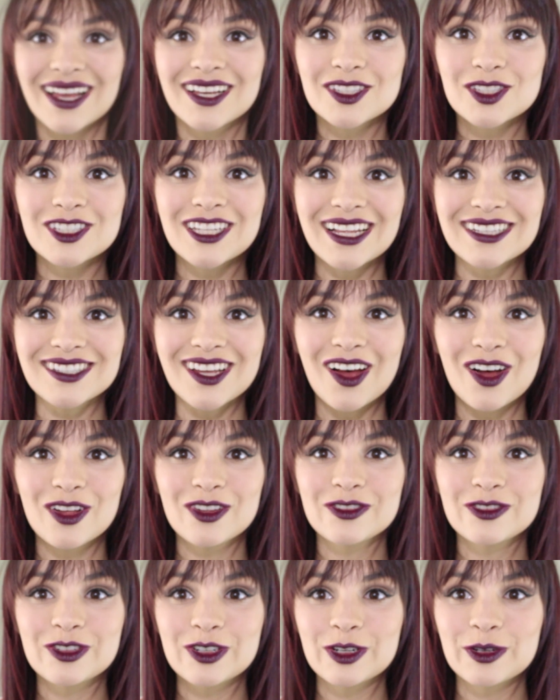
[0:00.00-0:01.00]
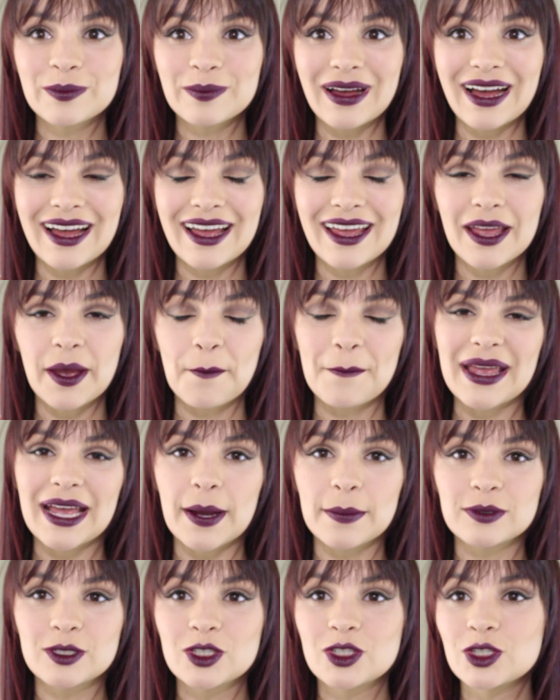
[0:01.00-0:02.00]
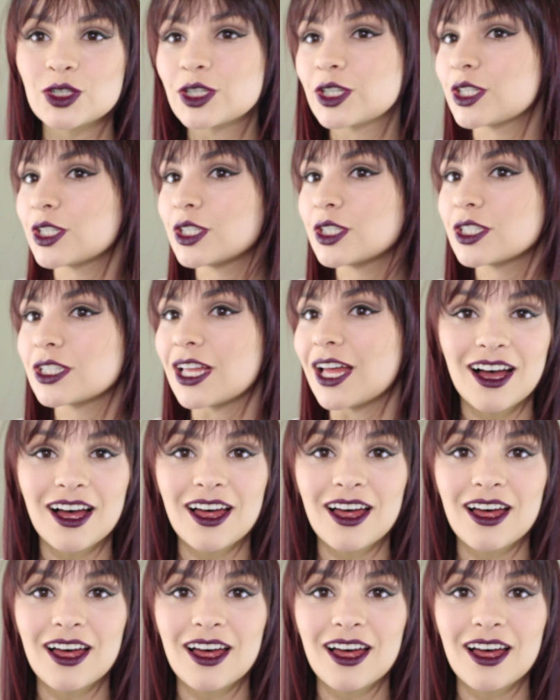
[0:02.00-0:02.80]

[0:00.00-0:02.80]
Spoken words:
So that's all for my makeup tutorial.